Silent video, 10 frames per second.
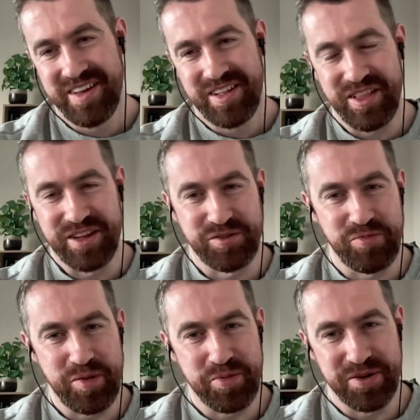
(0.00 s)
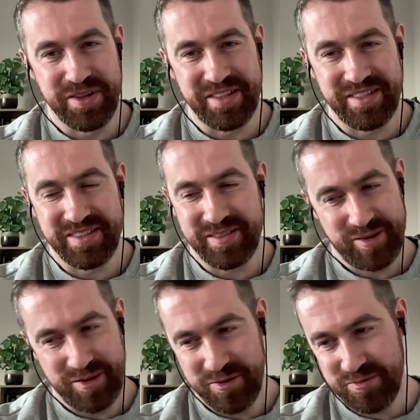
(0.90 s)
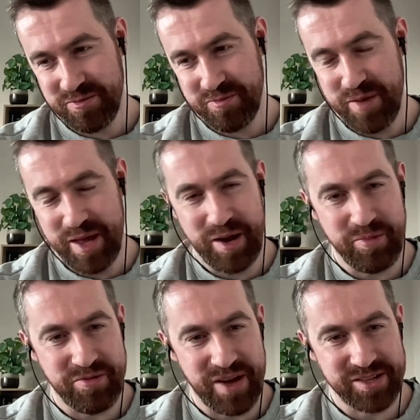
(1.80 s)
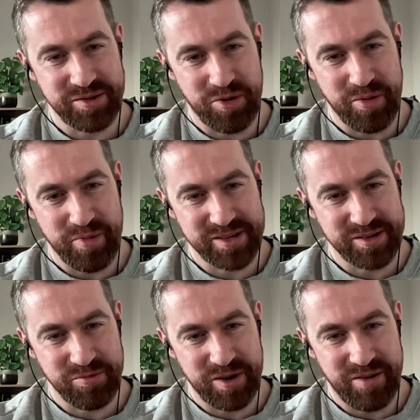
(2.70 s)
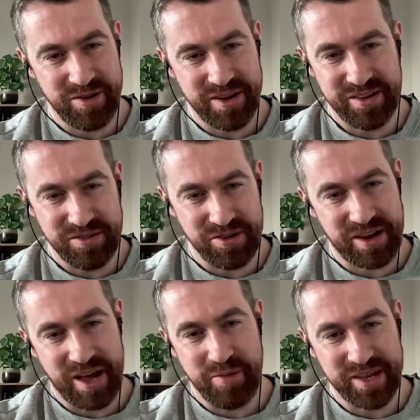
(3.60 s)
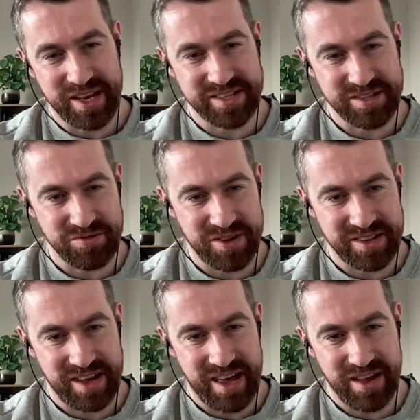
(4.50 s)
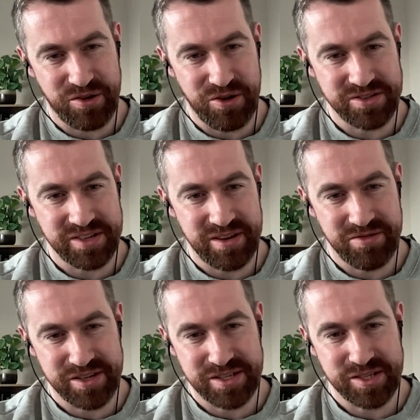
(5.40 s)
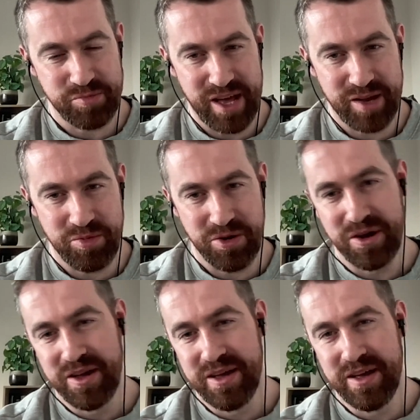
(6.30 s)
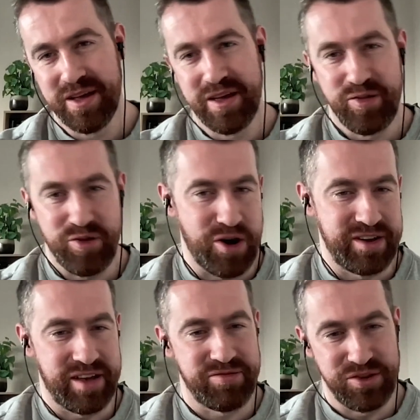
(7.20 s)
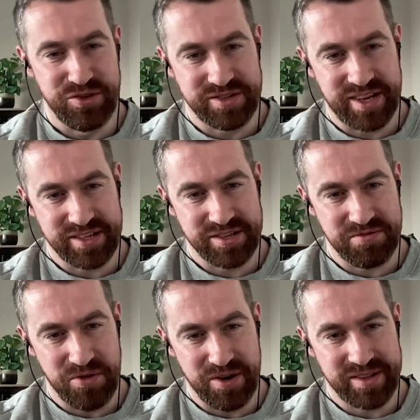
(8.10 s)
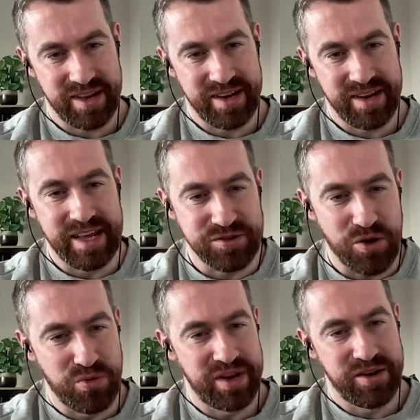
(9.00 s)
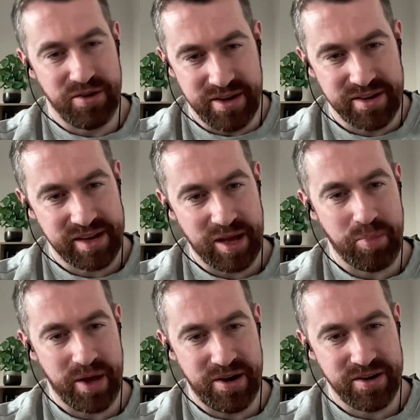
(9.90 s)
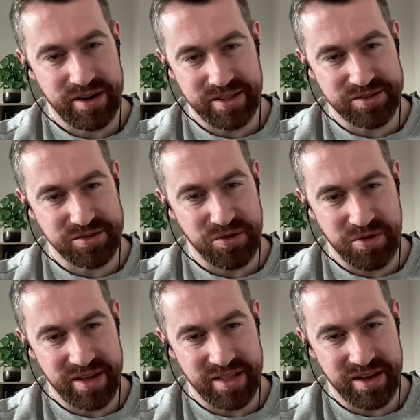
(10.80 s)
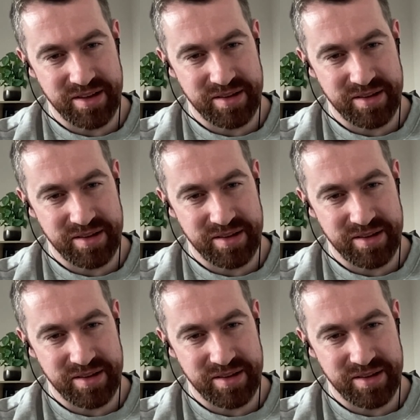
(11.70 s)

lots of people may not be fans of Broadmatch and whatever, and there can be cases where it can cause inefficient spend, but there are definitely use cases for it, and it's only gonna get better. There's no way that